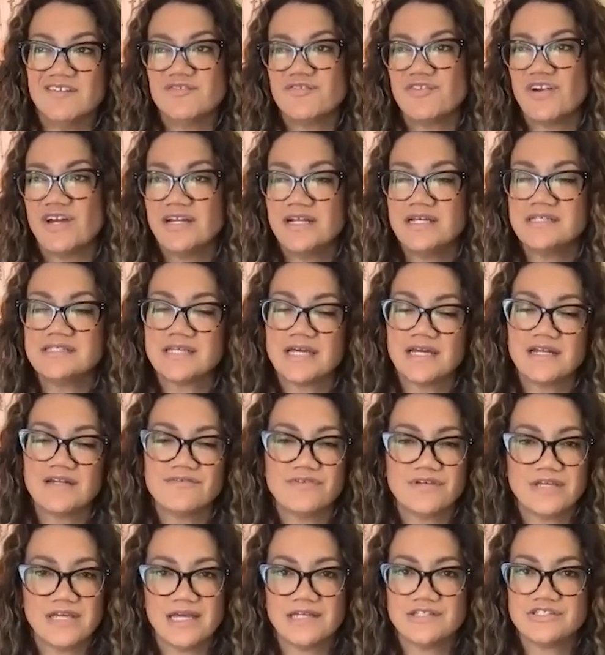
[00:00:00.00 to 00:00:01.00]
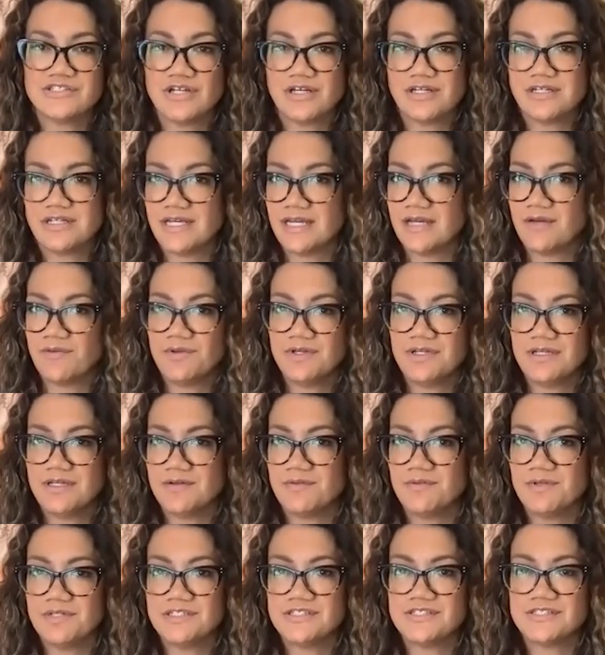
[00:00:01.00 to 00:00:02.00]
Friday's kind of a catch all day. We
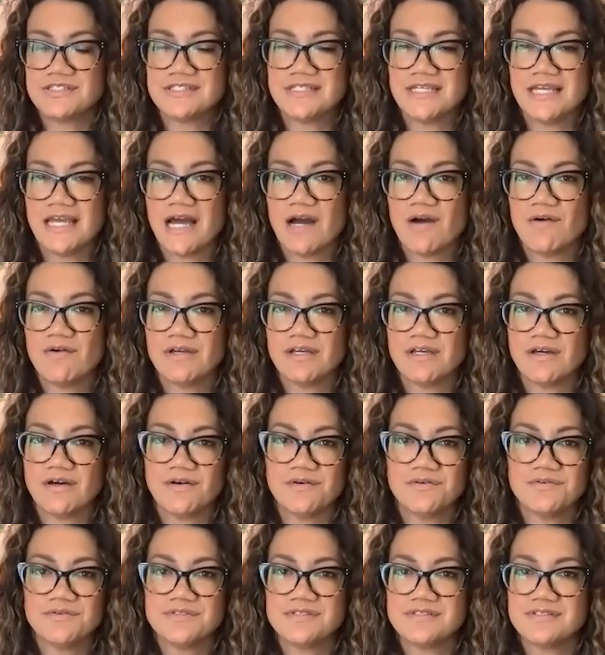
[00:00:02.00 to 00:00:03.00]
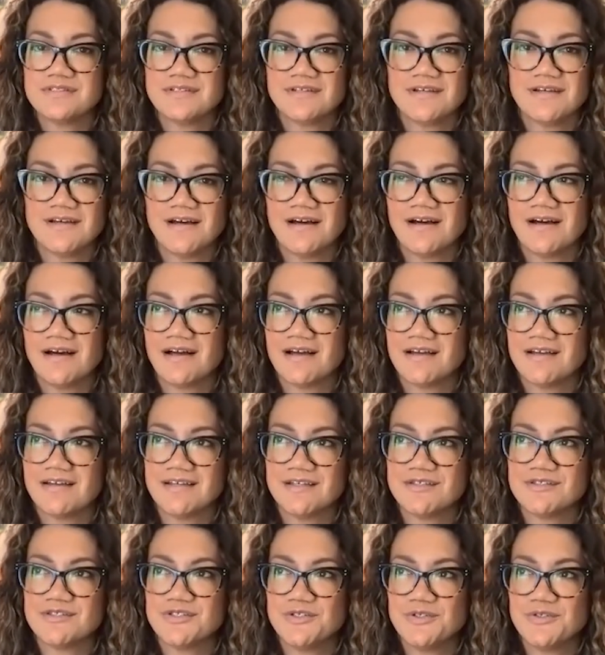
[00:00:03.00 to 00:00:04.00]
we just see how it goes. Uh,
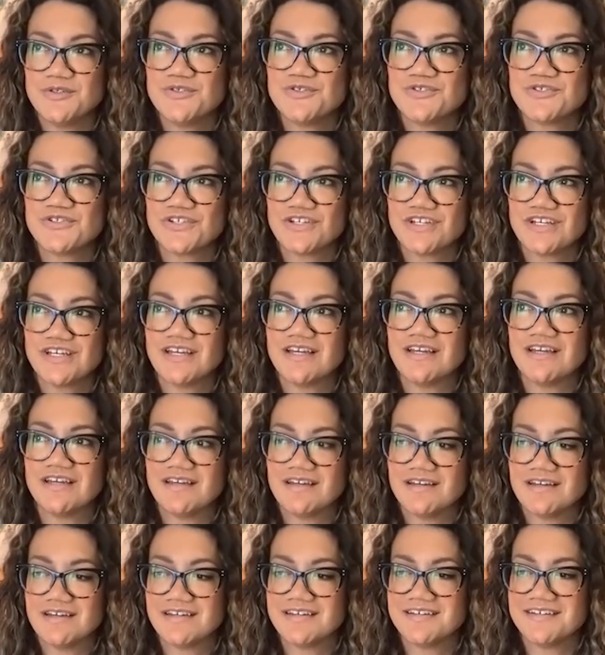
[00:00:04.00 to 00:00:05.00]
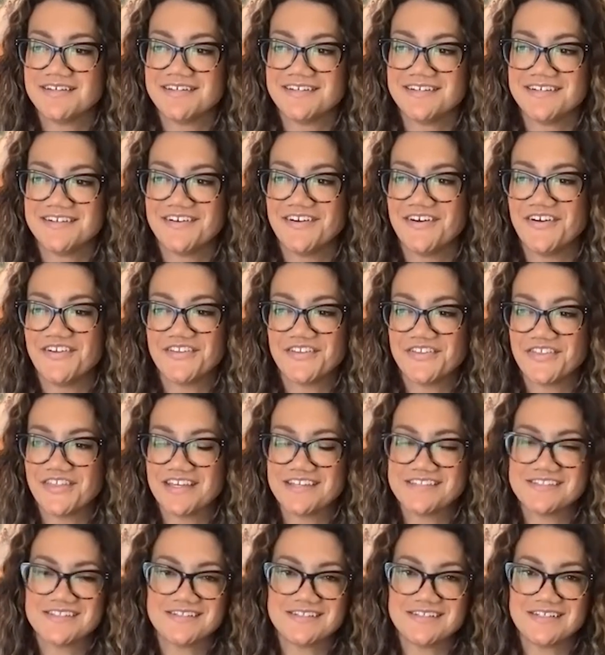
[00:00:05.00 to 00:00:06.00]
it's usually all the
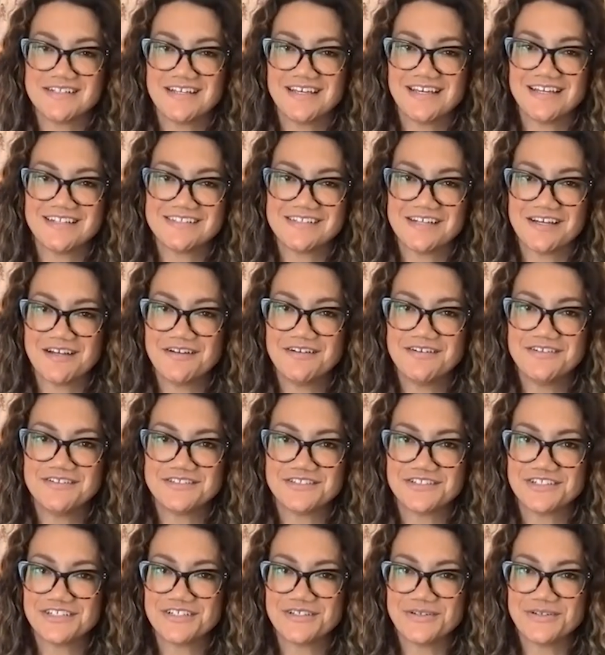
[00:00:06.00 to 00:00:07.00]
things that didn't get done during